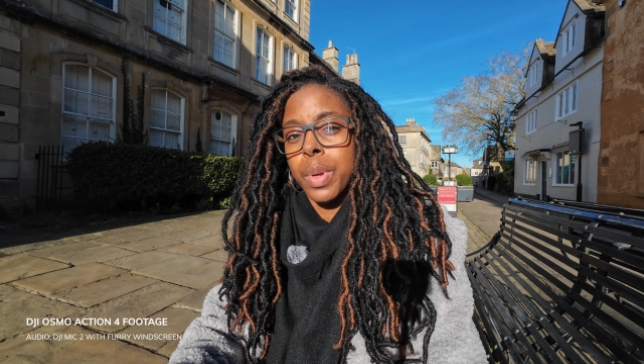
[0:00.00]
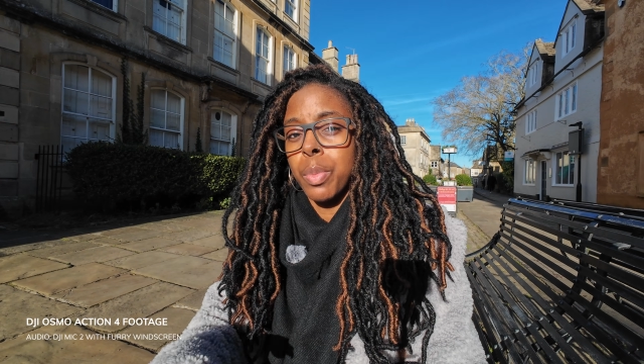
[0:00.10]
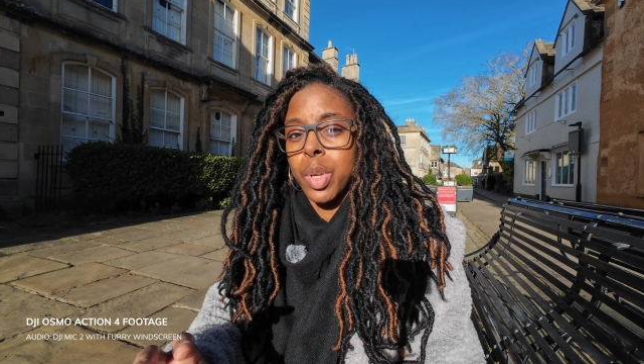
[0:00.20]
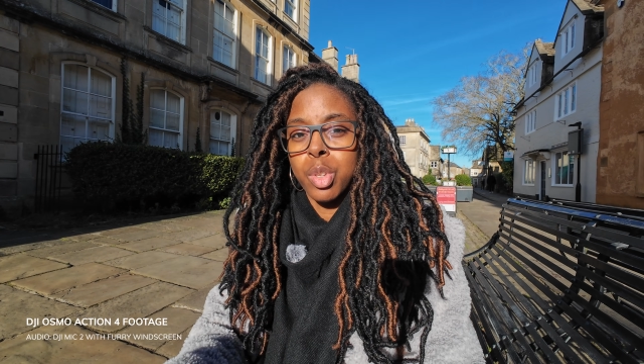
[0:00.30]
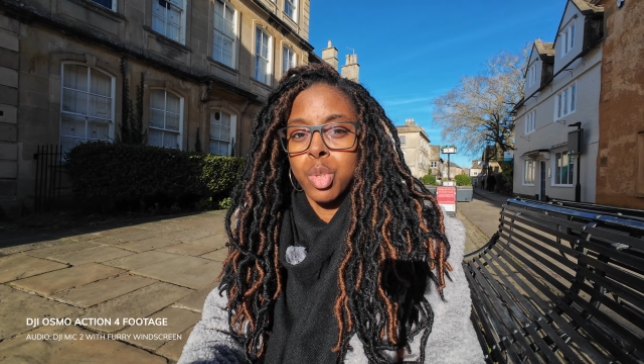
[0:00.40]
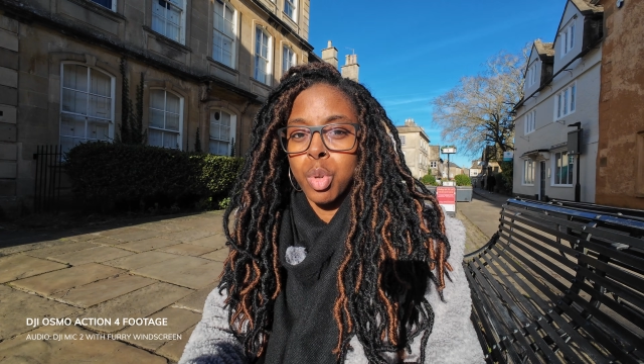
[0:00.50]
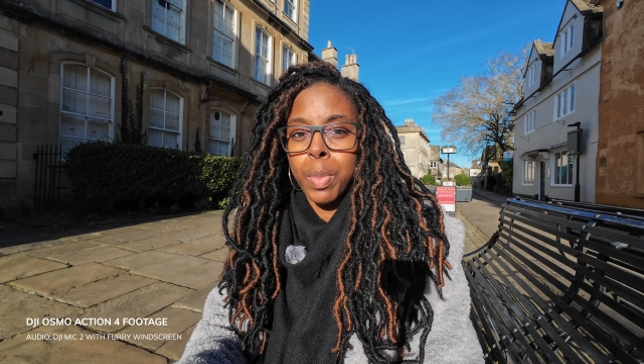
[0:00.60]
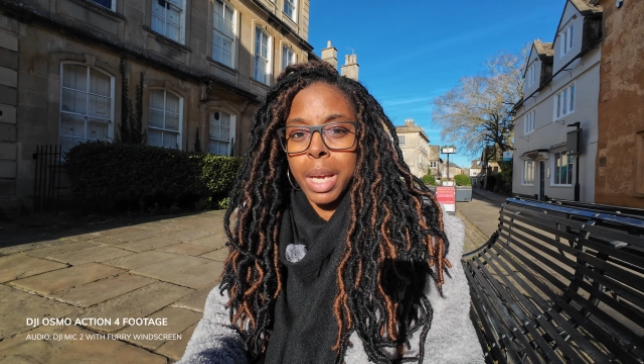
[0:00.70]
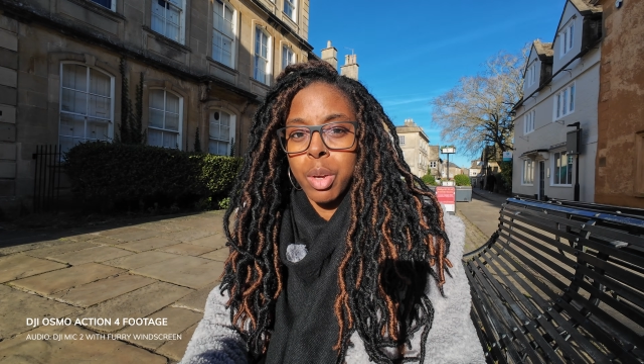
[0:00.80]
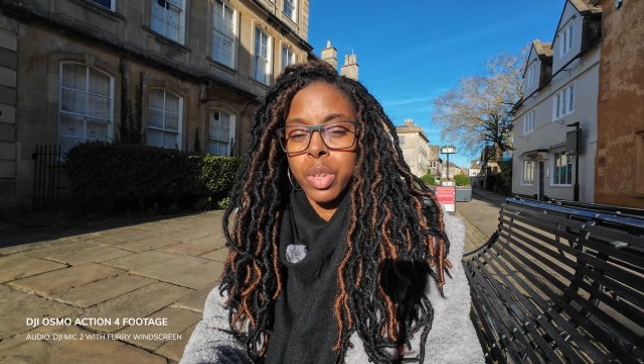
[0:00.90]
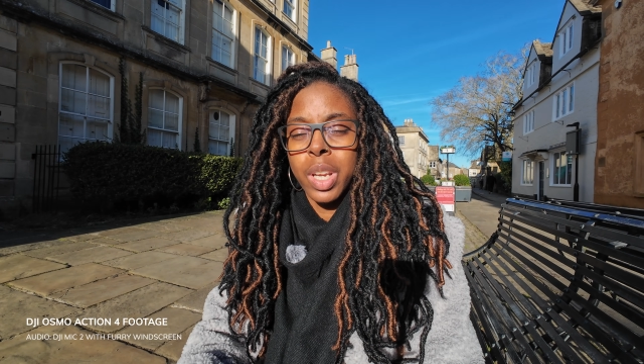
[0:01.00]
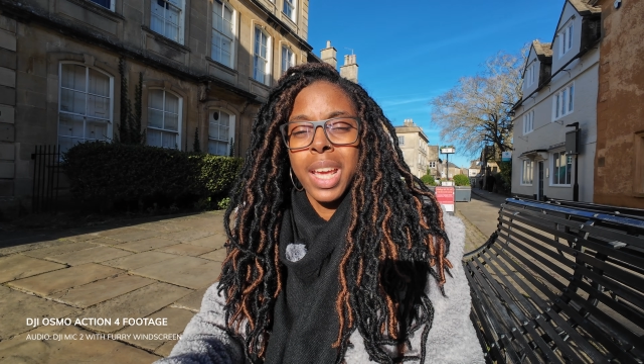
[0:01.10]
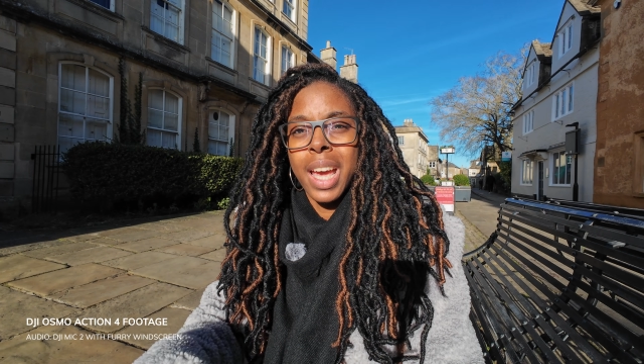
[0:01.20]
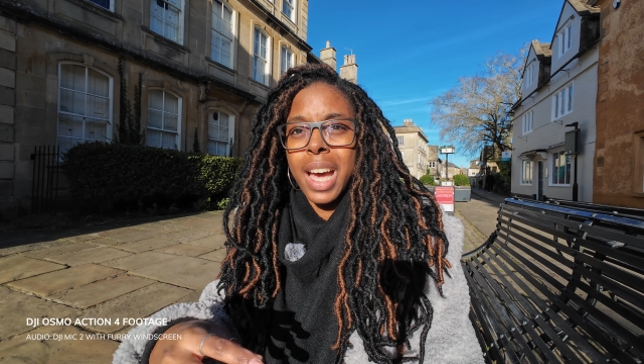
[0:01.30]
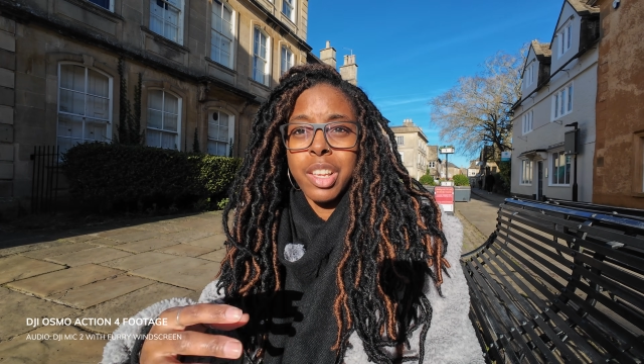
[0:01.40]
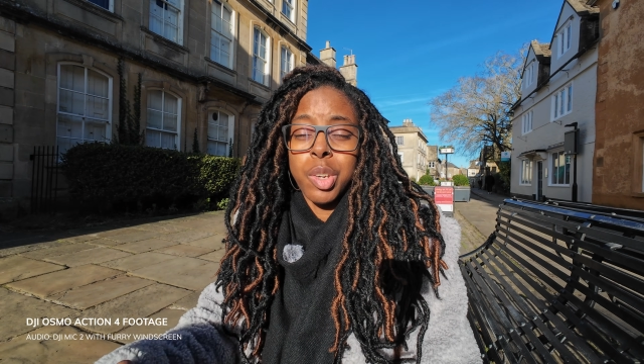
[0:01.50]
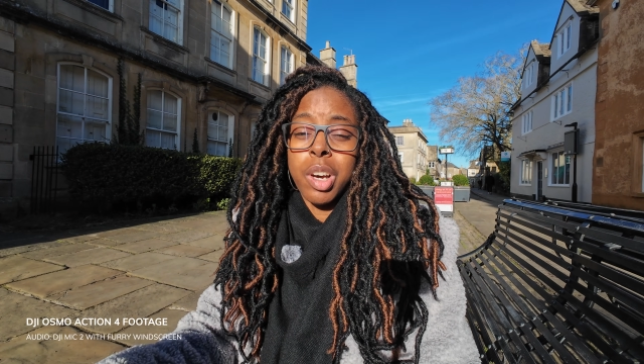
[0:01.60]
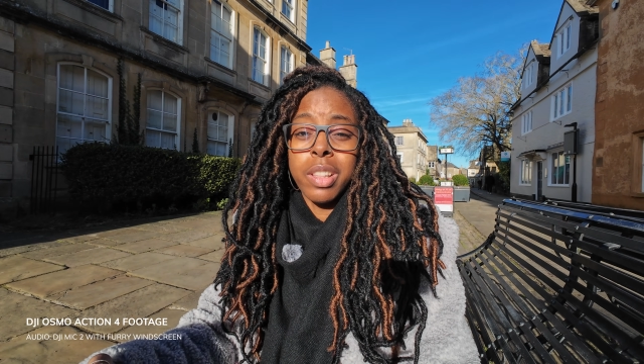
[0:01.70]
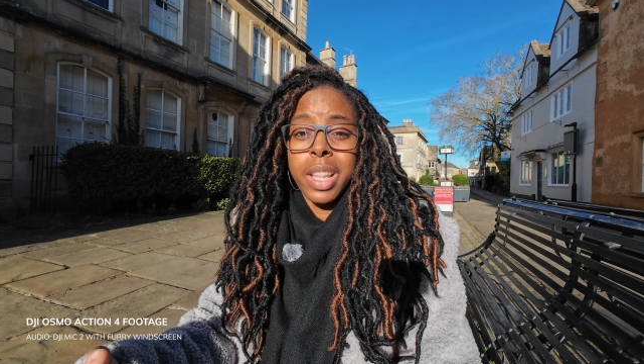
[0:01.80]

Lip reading: and put the door back on, and you can't